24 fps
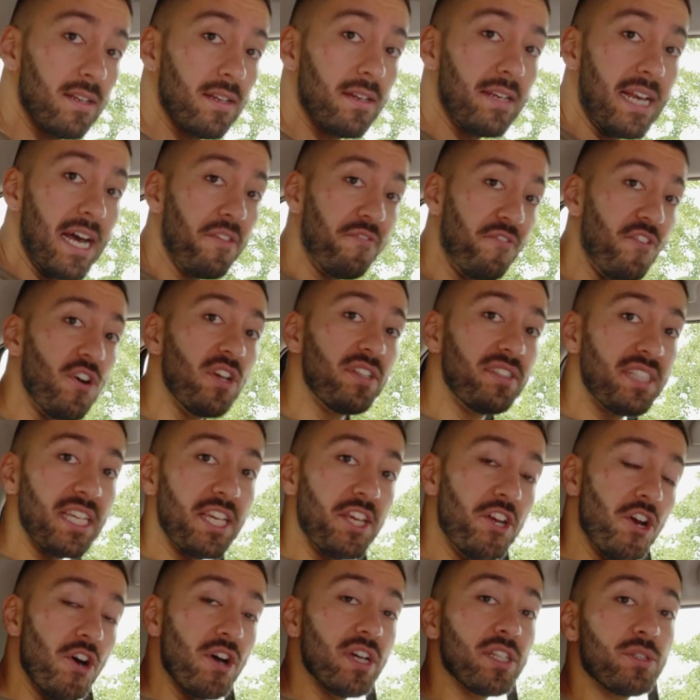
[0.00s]
Now, the first thing
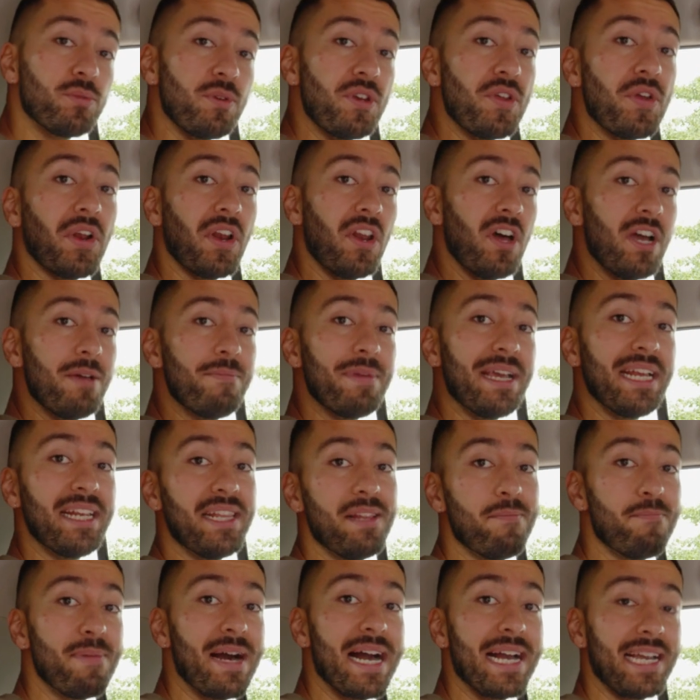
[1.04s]
you notice when you climb in
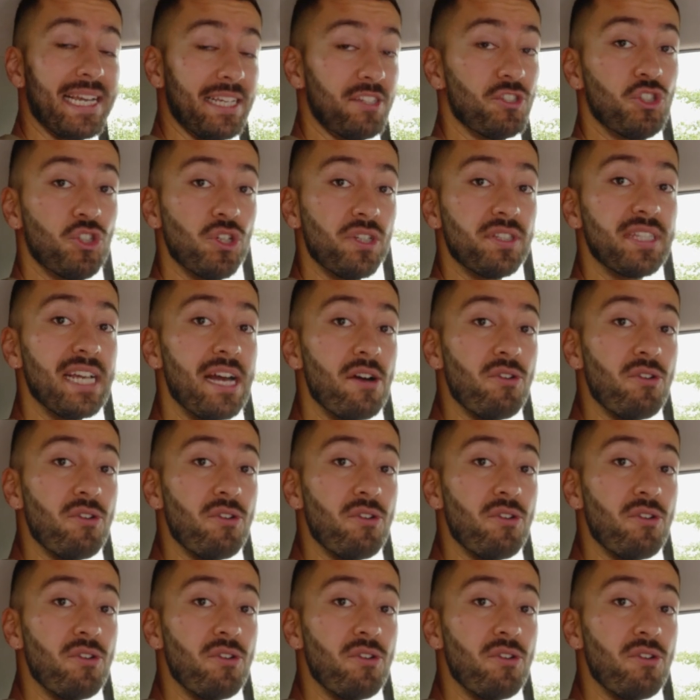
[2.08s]
the back is just